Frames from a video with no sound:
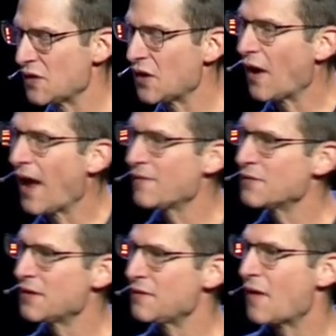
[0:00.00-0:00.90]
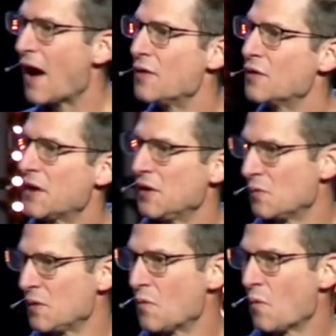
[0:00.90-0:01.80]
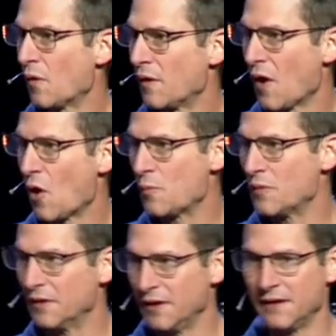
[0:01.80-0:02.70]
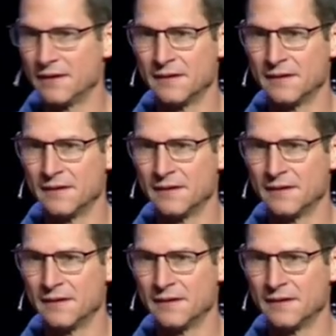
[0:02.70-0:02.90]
that our Heavenly Father can reward openly.